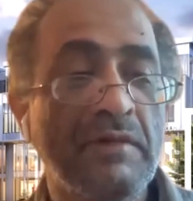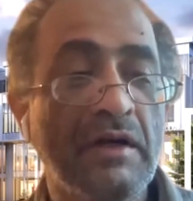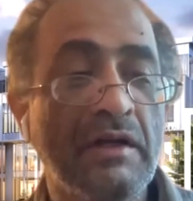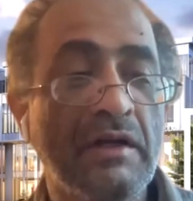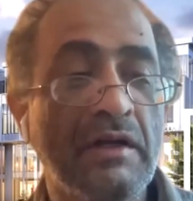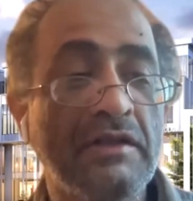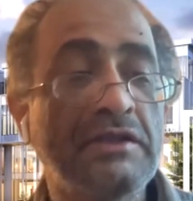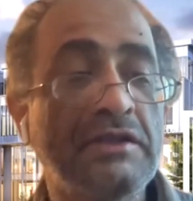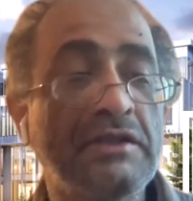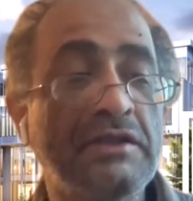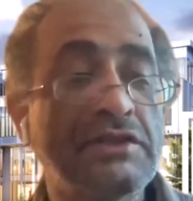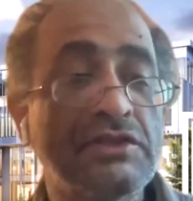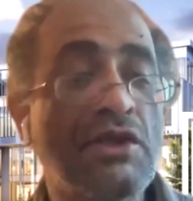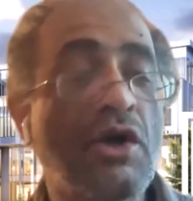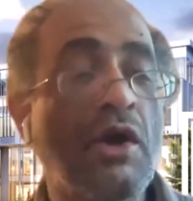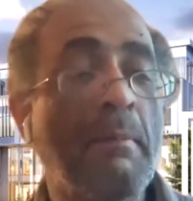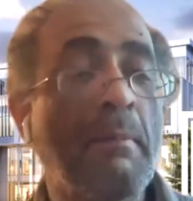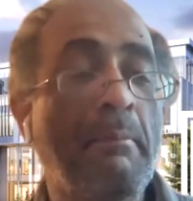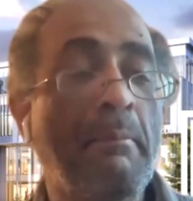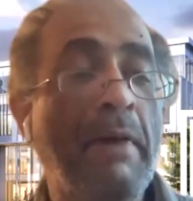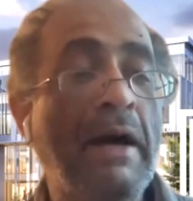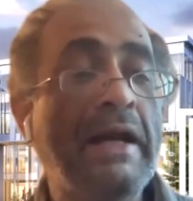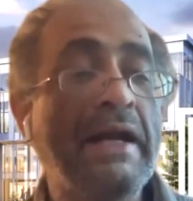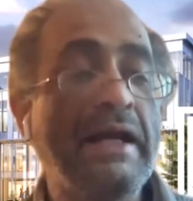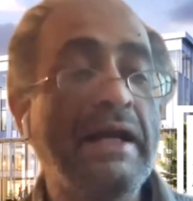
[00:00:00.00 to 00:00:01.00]
this is
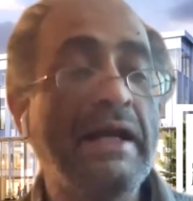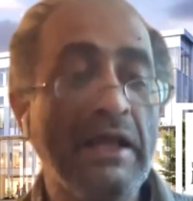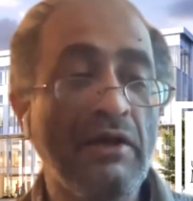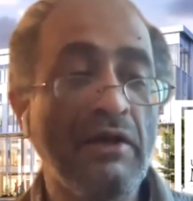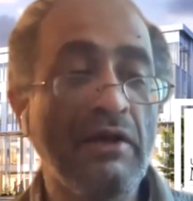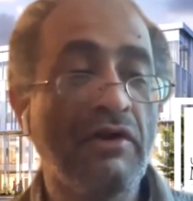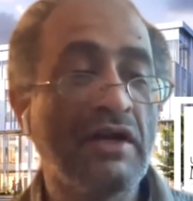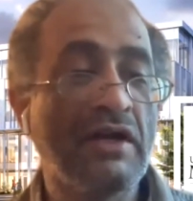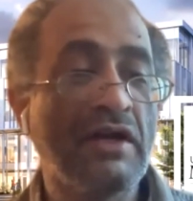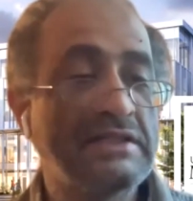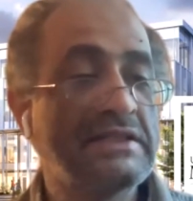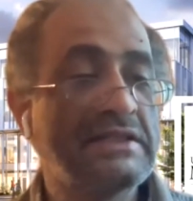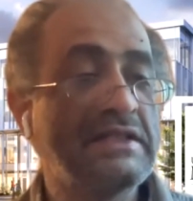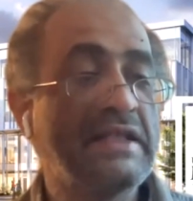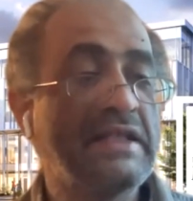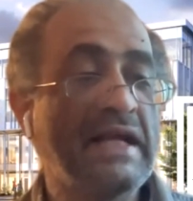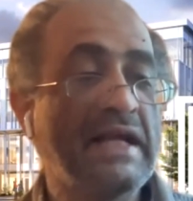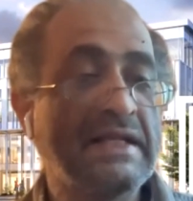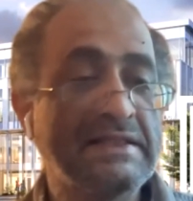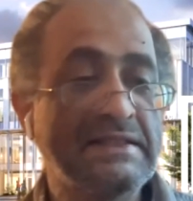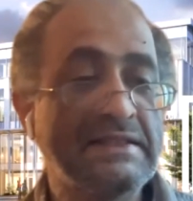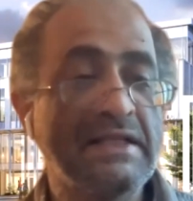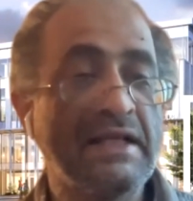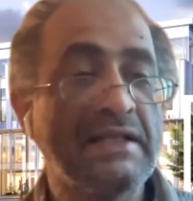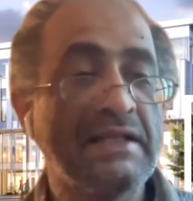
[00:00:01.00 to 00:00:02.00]
not binding on us in
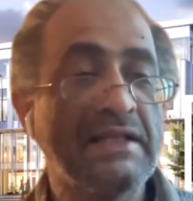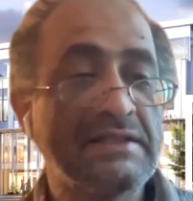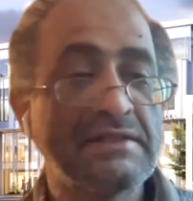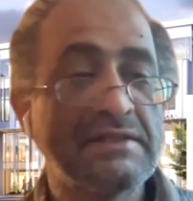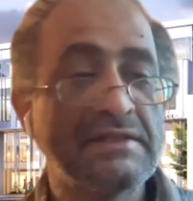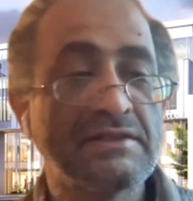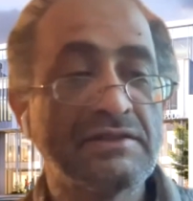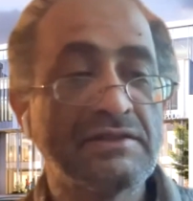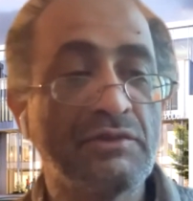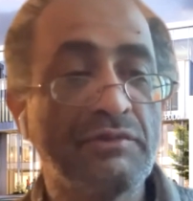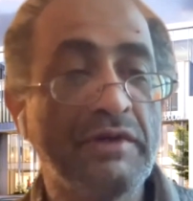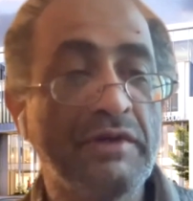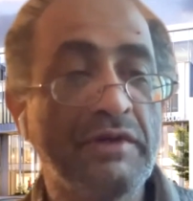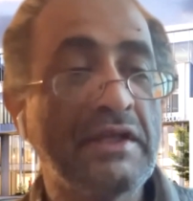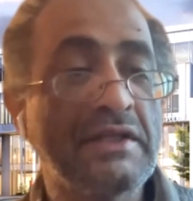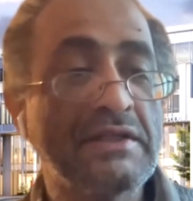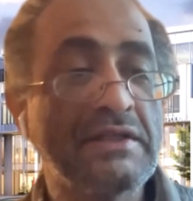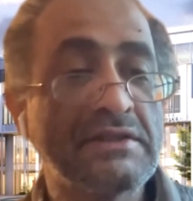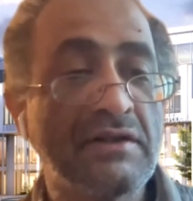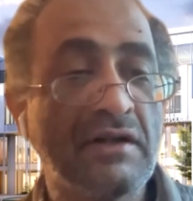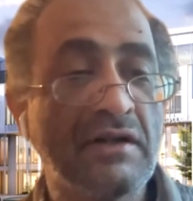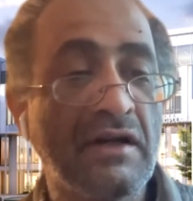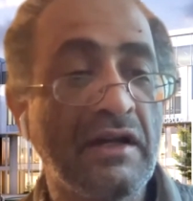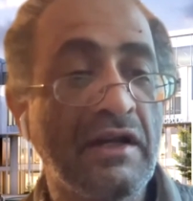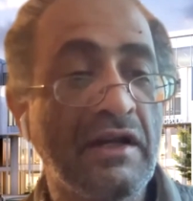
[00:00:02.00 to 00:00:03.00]
that sense. So we can
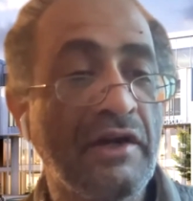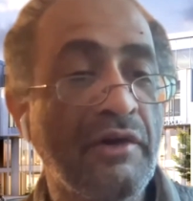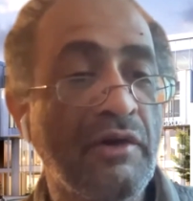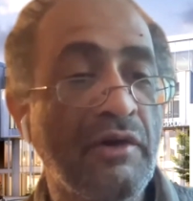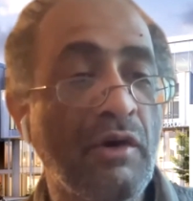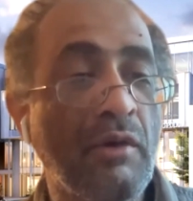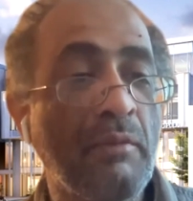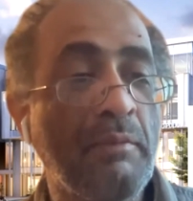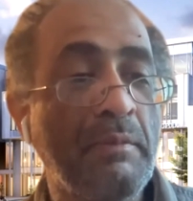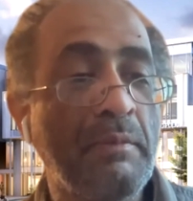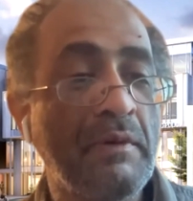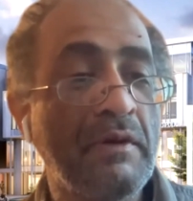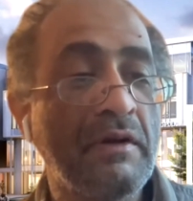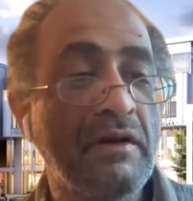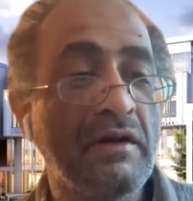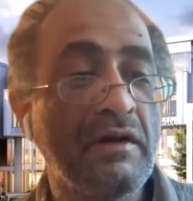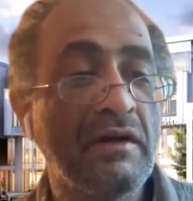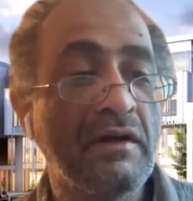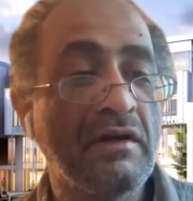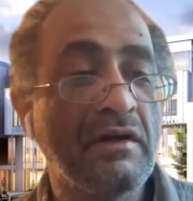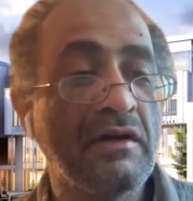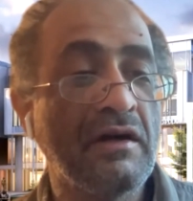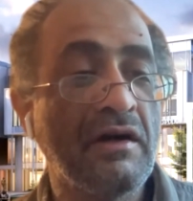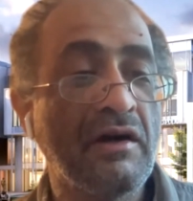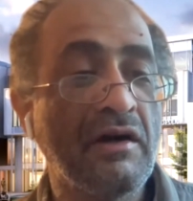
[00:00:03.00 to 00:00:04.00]
certainly adopt
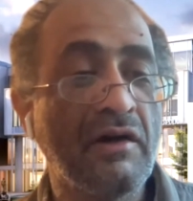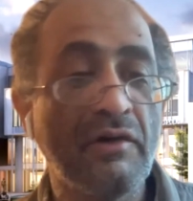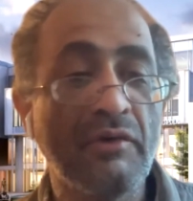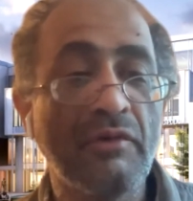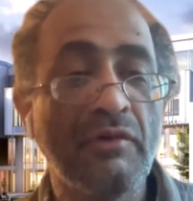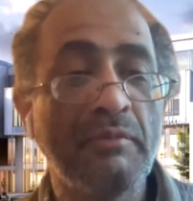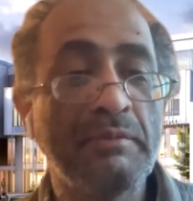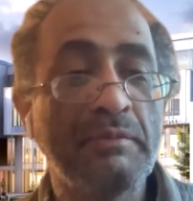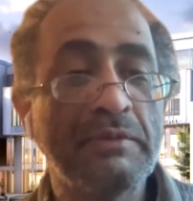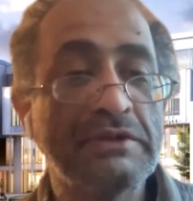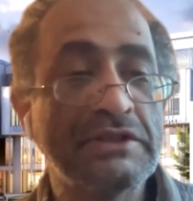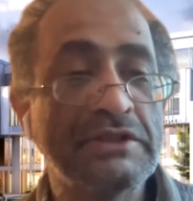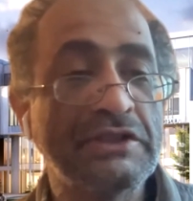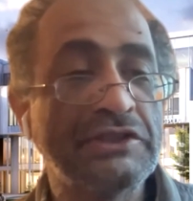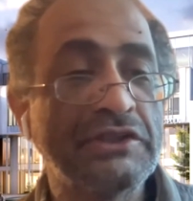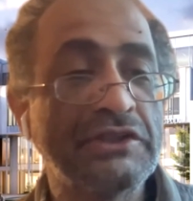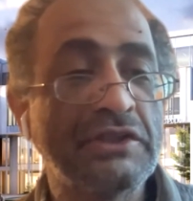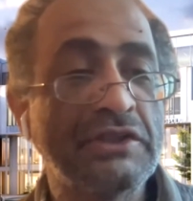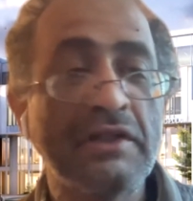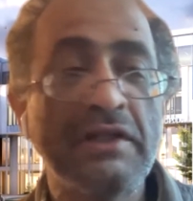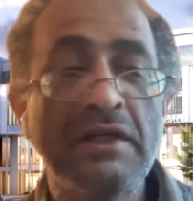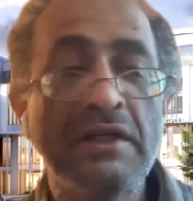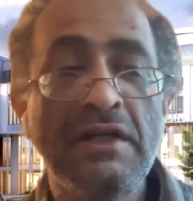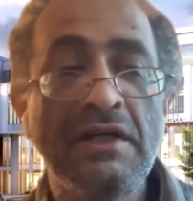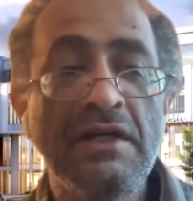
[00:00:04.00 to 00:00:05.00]
our own position.